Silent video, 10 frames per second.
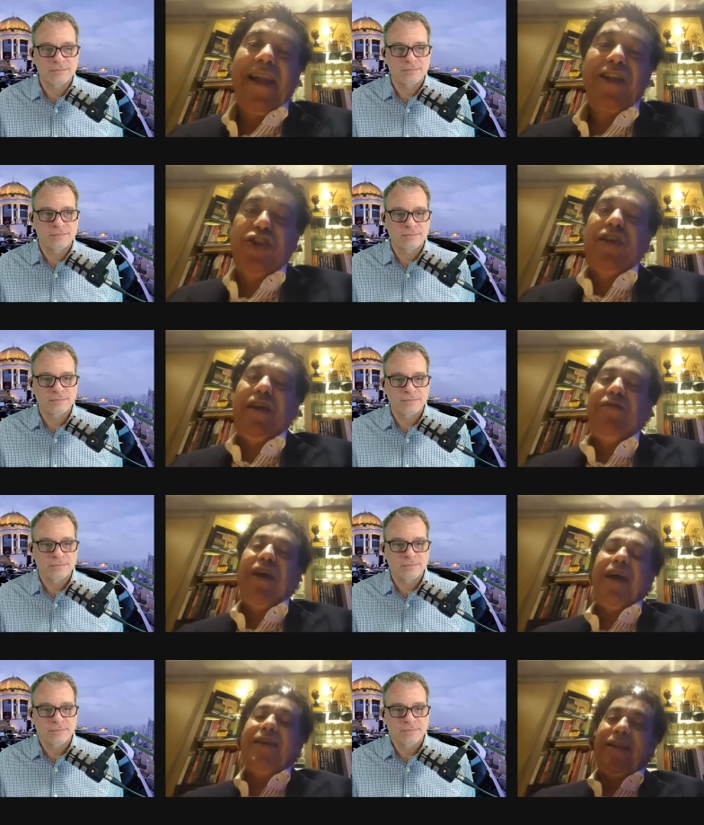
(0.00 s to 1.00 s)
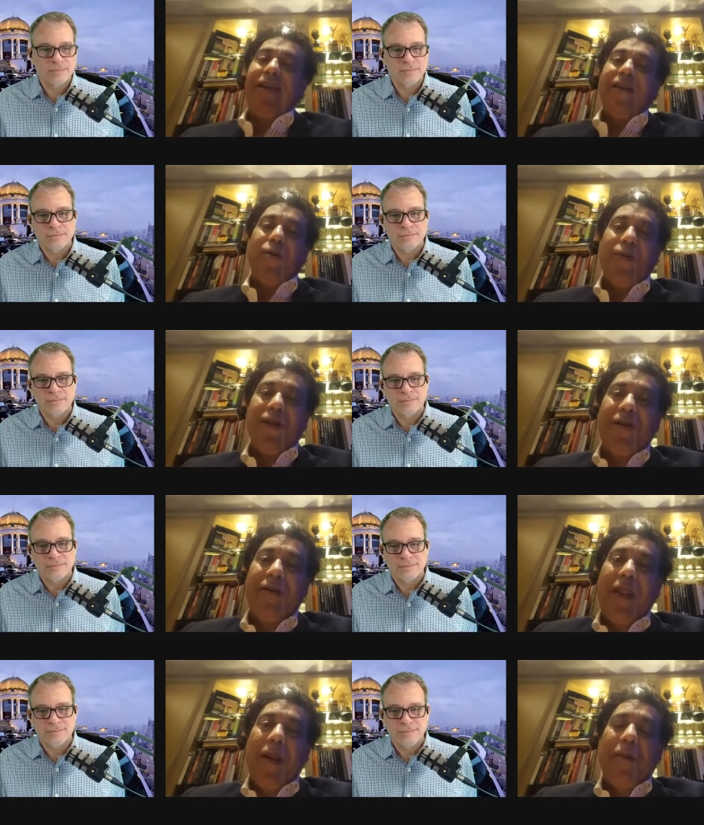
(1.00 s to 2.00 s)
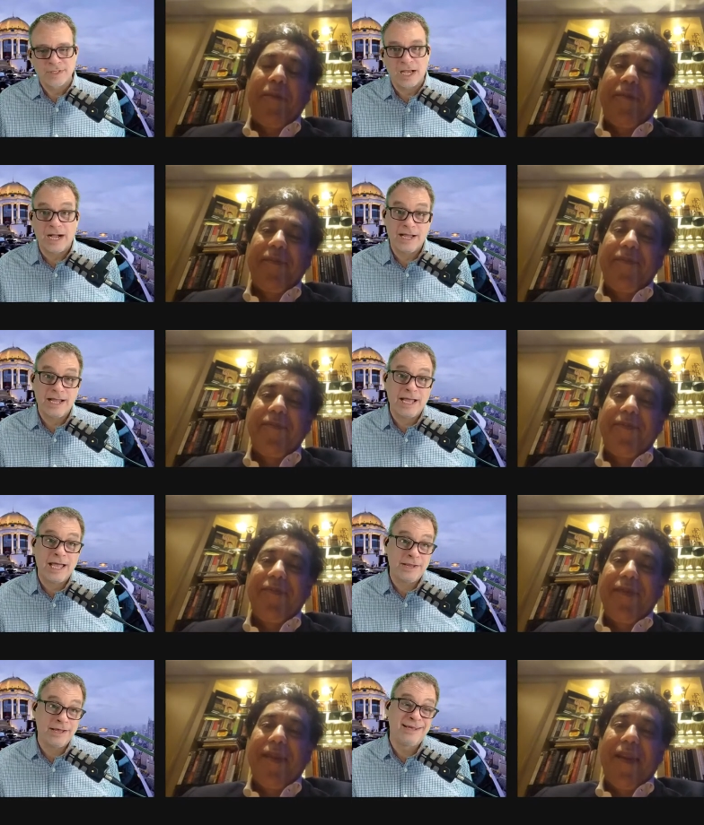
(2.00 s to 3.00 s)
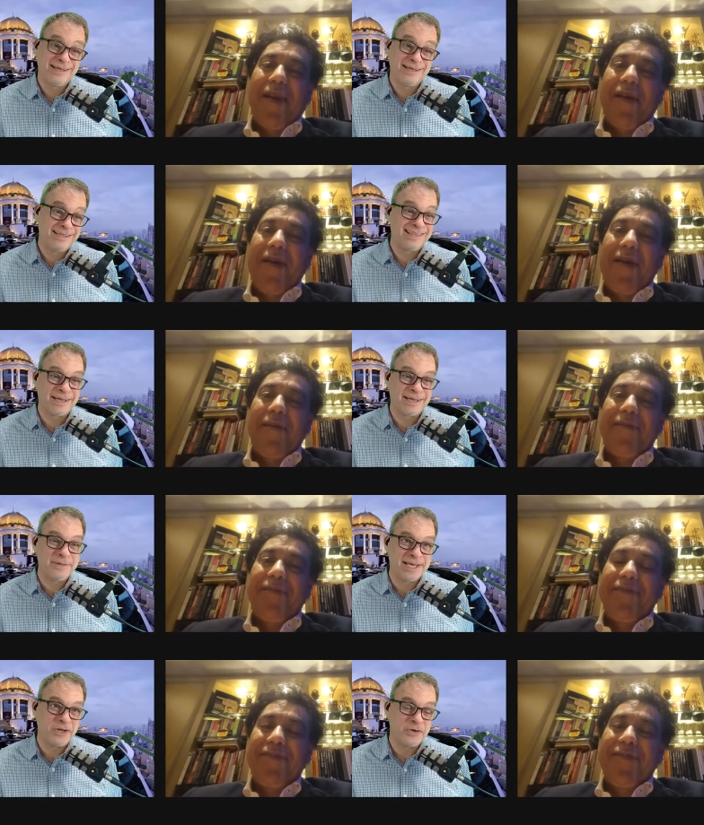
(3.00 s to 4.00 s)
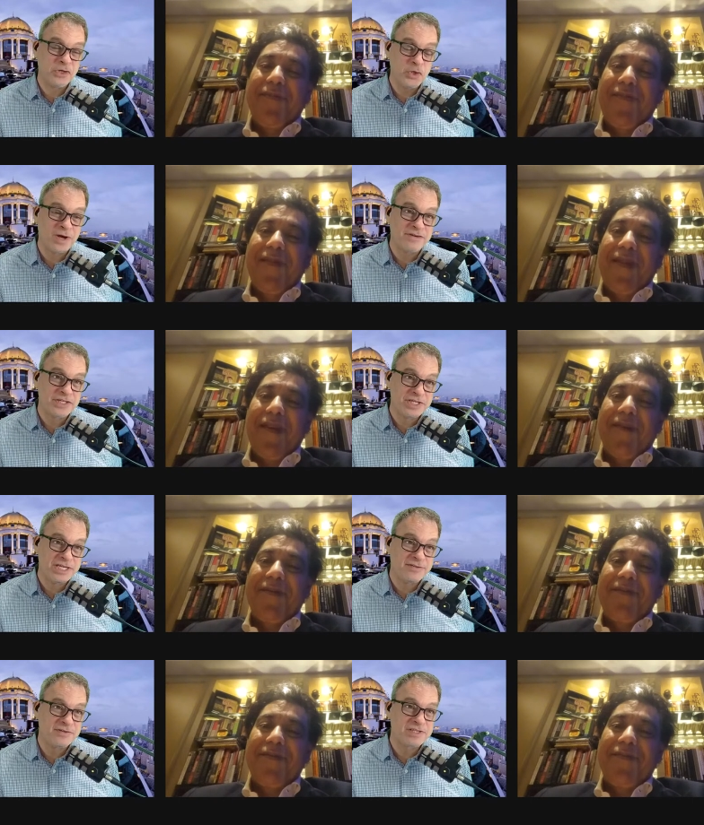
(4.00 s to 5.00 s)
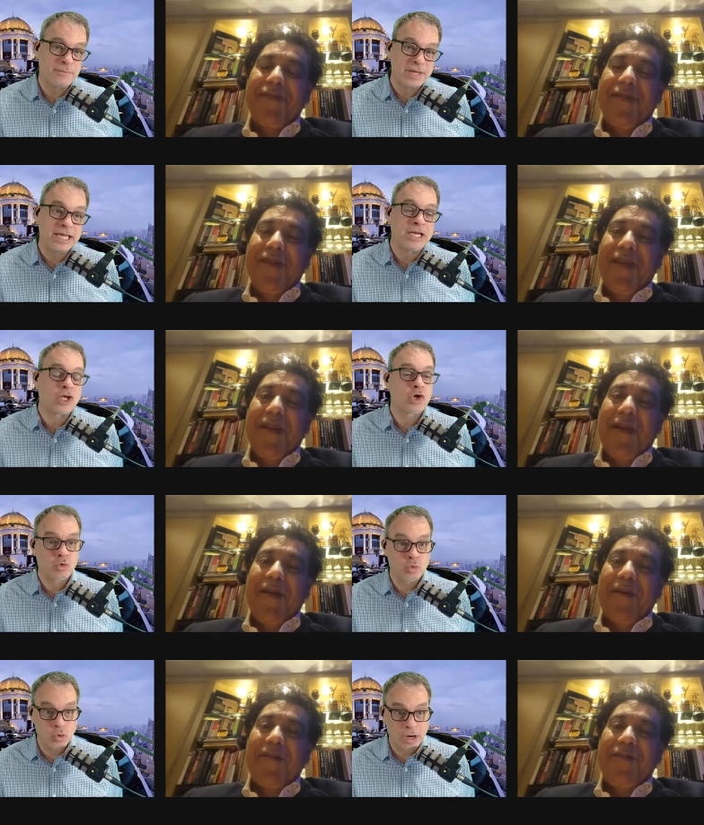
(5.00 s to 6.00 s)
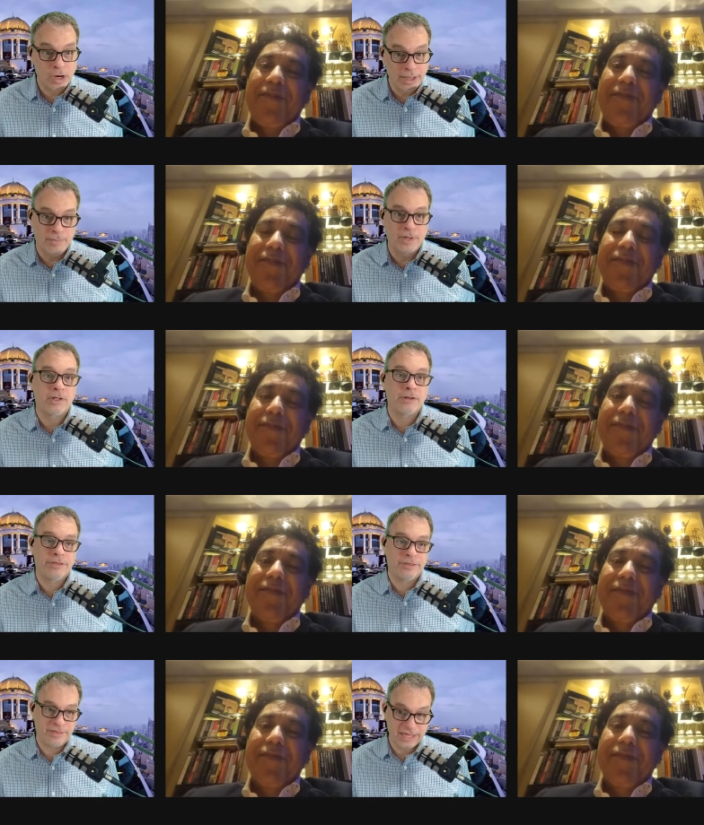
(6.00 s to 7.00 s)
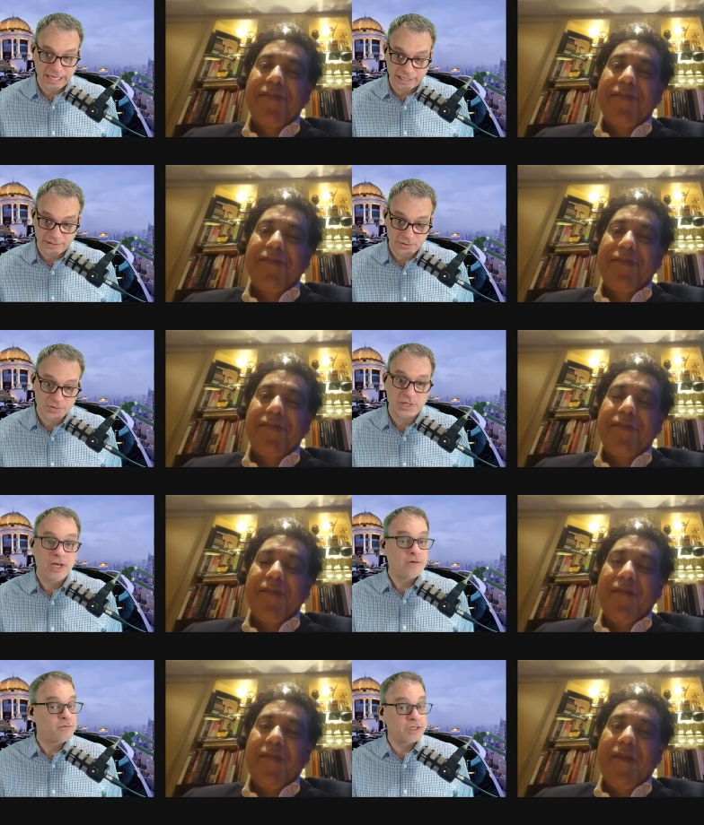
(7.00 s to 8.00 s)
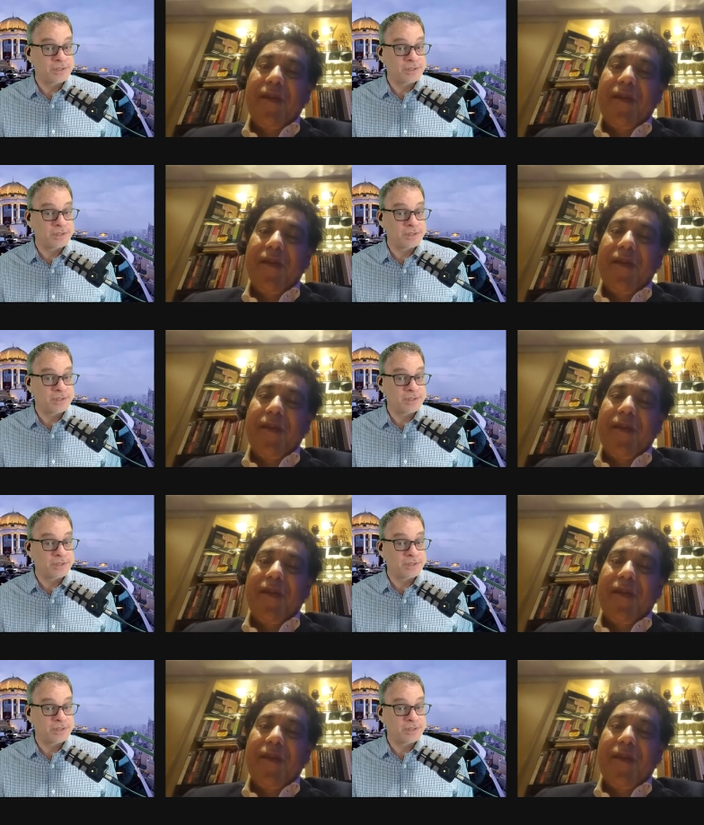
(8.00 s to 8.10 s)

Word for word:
Speaker 1: and achieve anything in the world.
Speaker 2: Uh, and let me tell you, you have achieved some incredible things. For